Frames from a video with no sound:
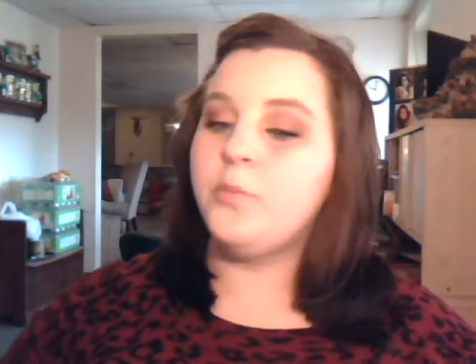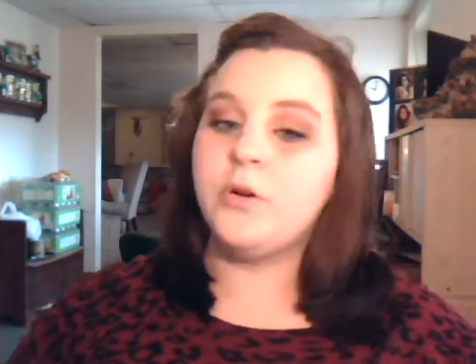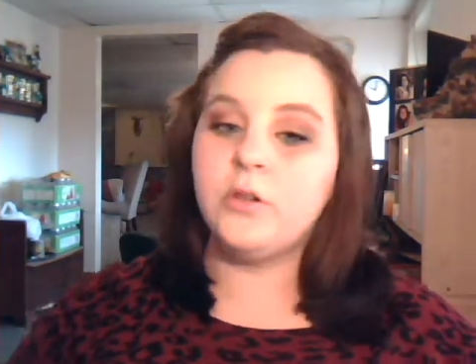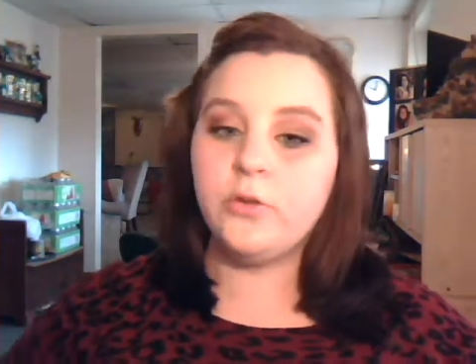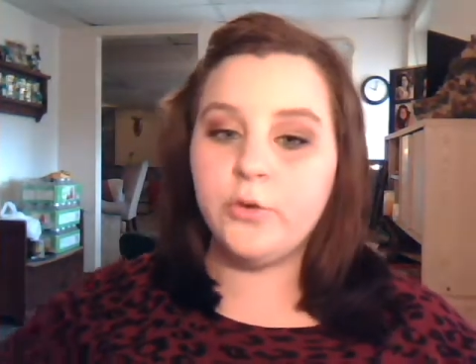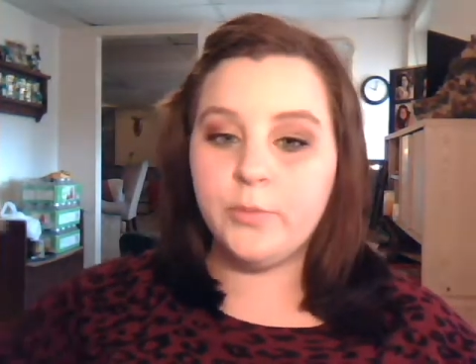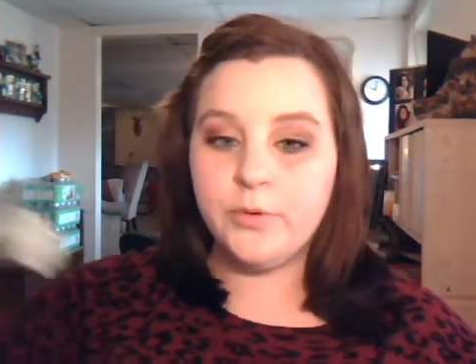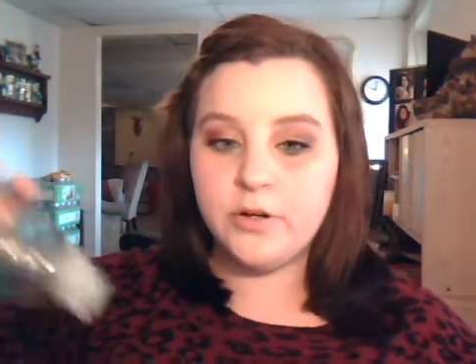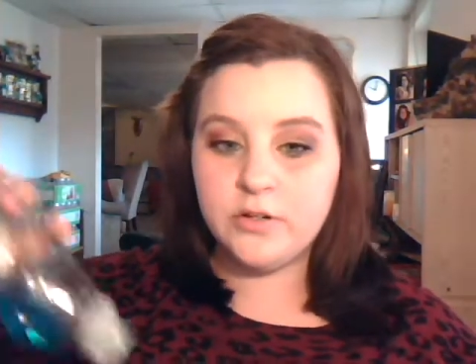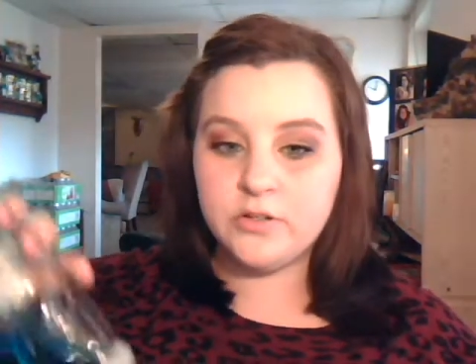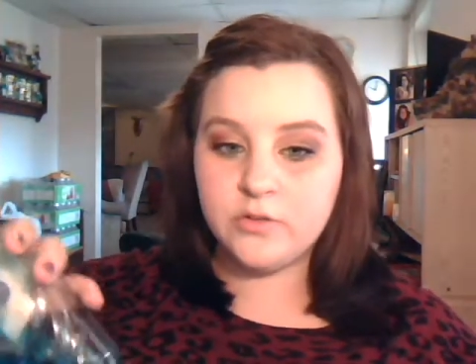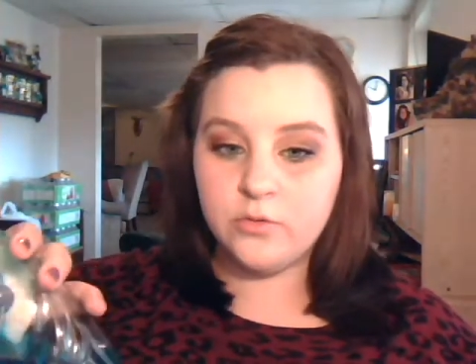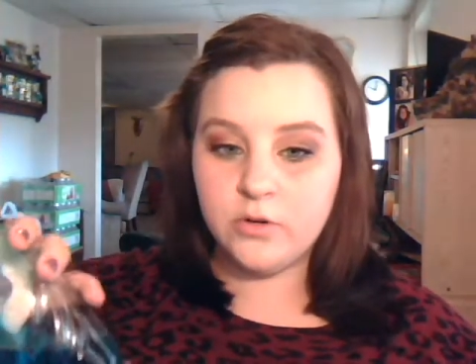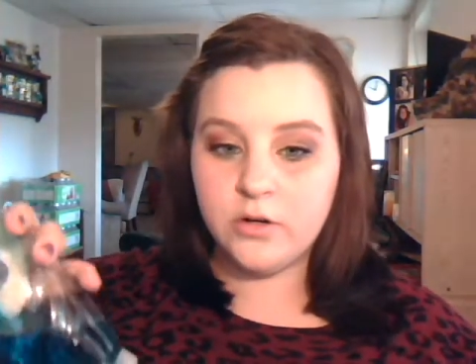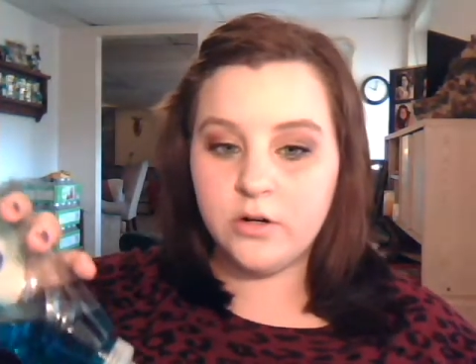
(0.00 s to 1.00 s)
little bit of
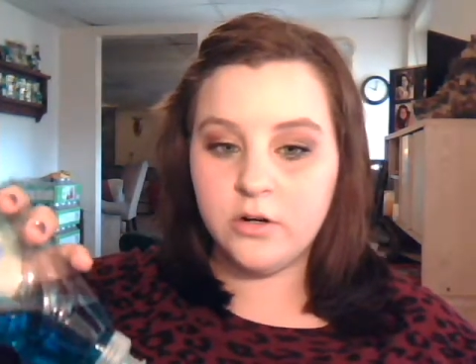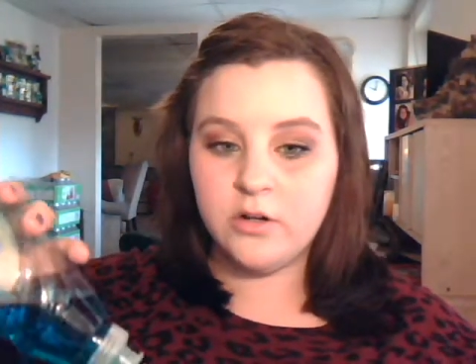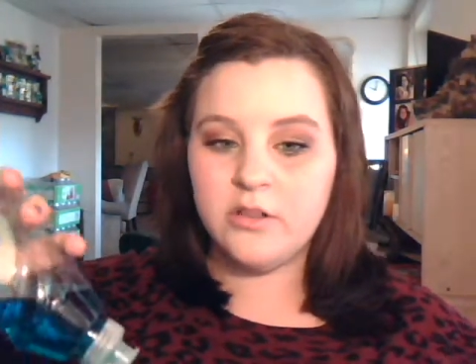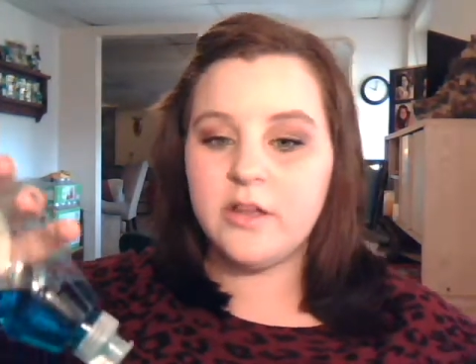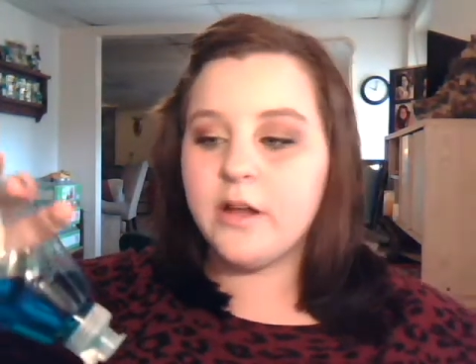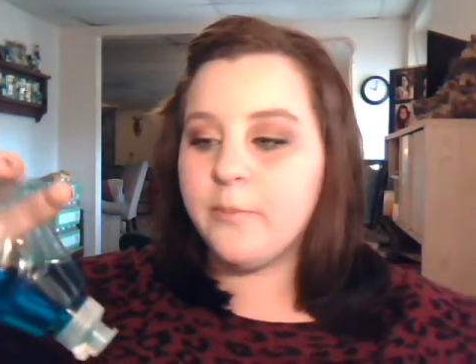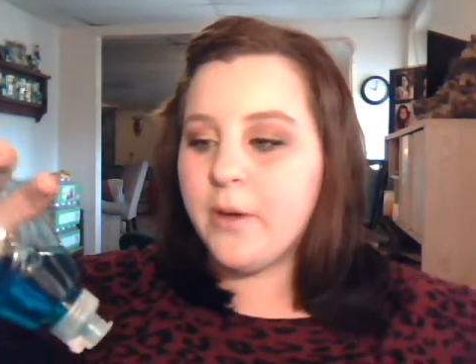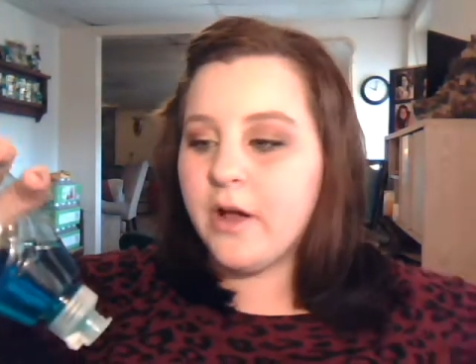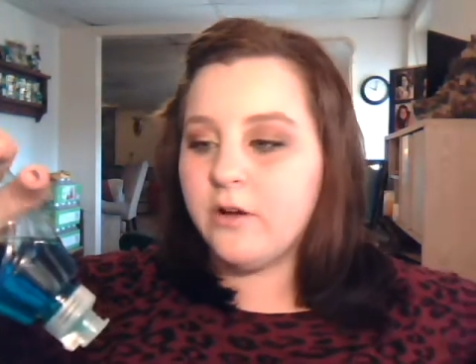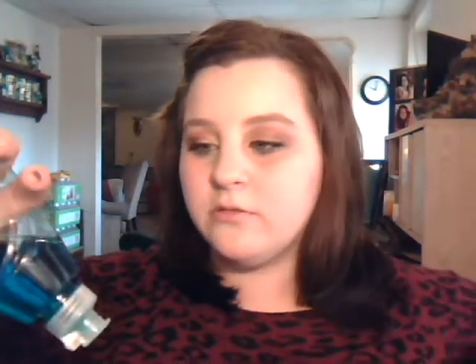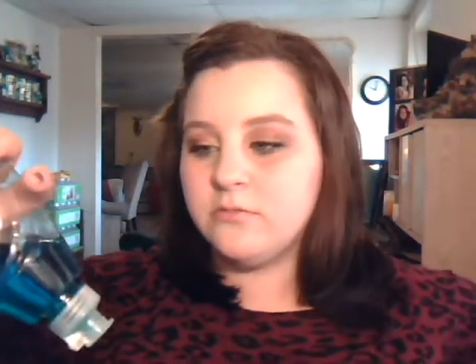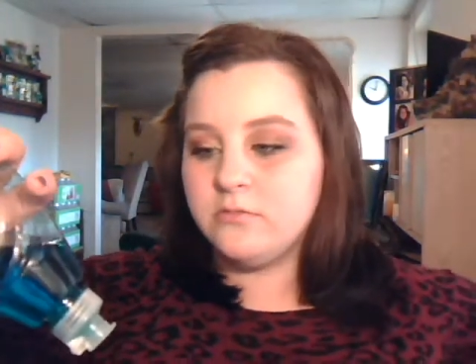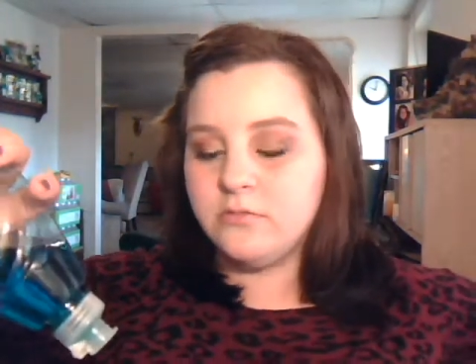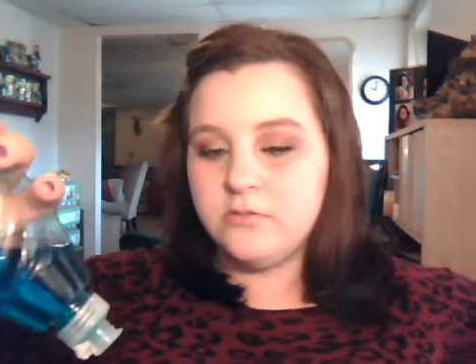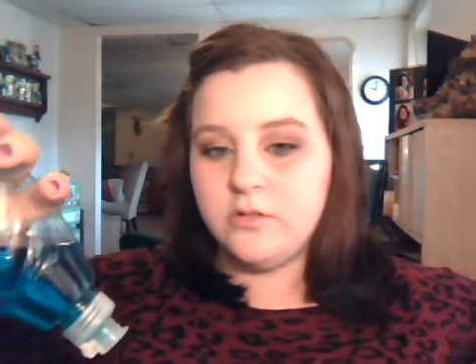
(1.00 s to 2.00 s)
squirt, like about,